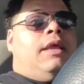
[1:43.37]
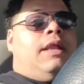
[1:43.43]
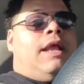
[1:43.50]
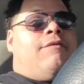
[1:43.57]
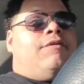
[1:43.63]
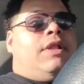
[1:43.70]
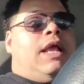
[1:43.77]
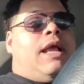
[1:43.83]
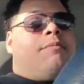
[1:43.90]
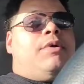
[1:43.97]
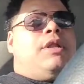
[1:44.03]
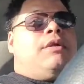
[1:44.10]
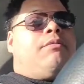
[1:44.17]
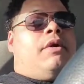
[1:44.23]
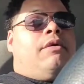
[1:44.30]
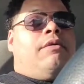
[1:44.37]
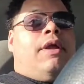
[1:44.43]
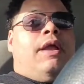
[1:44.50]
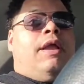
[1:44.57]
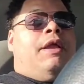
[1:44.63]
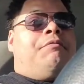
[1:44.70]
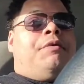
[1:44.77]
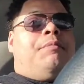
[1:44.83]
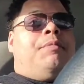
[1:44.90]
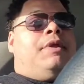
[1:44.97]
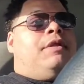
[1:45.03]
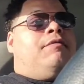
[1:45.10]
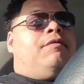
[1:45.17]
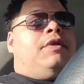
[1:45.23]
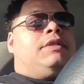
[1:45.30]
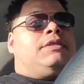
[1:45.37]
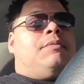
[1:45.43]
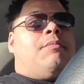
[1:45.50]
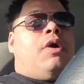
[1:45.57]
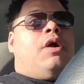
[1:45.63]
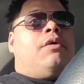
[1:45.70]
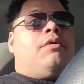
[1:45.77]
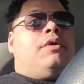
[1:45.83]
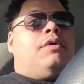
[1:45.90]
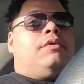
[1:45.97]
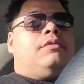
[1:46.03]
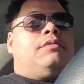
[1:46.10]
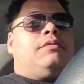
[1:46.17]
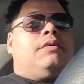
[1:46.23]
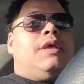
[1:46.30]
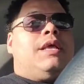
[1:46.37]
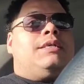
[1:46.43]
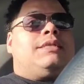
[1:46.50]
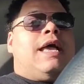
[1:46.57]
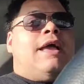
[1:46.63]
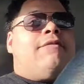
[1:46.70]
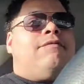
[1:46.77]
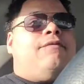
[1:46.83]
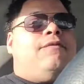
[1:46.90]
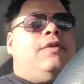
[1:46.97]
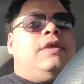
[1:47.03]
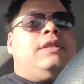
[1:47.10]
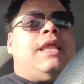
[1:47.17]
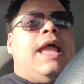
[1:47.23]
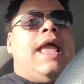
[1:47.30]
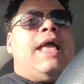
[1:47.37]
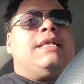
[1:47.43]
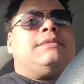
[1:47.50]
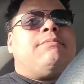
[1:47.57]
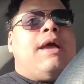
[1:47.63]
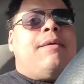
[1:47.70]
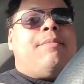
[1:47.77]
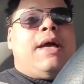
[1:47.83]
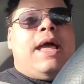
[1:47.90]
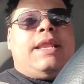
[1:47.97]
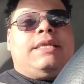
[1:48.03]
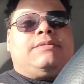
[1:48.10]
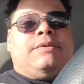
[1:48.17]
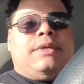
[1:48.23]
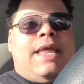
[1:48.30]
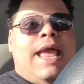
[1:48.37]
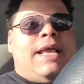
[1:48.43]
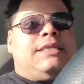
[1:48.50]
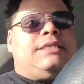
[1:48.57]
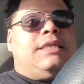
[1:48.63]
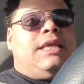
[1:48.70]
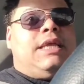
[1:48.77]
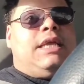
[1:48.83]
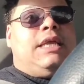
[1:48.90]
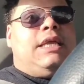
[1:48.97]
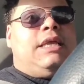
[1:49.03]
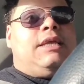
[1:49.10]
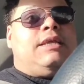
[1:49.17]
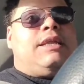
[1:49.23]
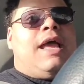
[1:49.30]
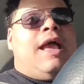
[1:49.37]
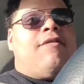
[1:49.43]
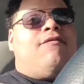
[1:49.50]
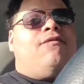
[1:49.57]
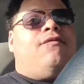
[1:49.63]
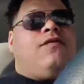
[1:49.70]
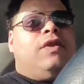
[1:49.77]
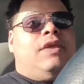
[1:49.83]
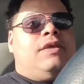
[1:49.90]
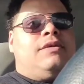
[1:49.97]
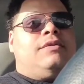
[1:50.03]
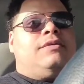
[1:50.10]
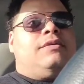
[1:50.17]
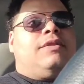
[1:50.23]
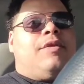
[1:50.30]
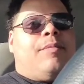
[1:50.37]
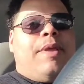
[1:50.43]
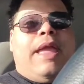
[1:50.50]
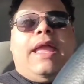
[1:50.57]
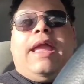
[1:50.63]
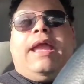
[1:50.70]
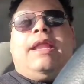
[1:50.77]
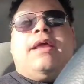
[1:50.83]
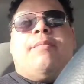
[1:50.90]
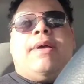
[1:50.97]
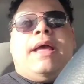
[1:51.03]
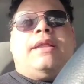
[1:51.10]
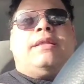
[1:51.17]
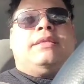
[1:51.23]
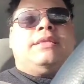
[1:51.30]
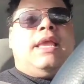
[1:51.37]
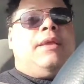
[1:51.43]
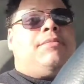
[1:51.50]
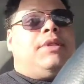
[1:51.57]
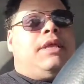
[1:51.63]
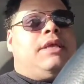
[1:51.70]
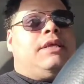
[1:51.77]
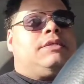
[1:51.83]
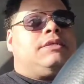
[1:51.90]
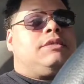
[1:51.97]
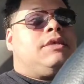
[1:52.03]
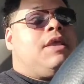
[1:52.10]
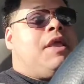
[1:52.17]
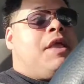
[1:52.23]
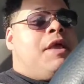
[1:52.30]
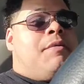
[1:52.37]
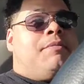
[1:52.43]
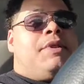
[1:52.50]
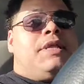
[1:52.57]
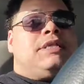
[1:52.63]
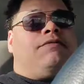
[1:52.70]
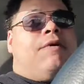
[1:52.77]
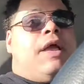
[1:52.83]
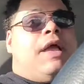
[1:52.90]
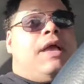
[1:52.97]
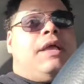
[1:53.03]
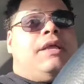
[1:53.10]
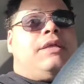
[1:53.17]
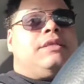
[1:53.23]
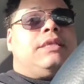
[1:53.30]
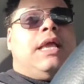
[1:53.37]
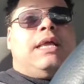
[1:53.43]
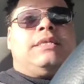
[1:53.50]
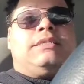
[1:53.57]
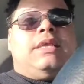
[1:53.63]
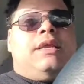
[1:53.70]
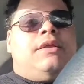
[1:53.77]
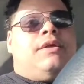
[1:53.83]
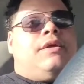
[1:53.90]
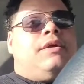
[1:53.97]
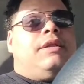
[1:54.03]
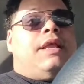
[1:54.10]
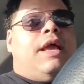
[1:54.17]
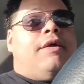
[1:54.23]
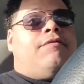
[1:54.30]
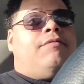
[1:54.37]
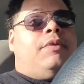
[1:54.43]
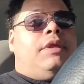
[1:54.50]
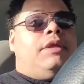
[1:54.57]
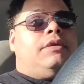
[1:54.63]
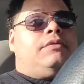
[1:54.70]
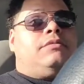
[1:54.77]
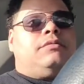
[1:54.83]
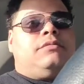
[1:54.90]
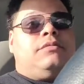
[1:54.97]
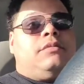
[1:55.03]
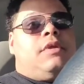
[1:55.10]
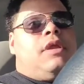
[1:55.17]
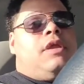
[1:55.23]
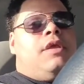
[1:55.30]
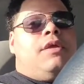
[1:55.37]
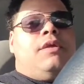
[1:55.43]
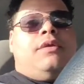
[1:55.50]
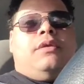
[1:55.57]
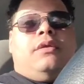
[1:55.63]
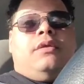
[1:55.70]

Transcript: I feel like I'm gonna regret every bit of it tomorrow, because I feel like as my body's relaxing again, I feel the pain about to take place. But it's fine, because like I said, girl, I've been,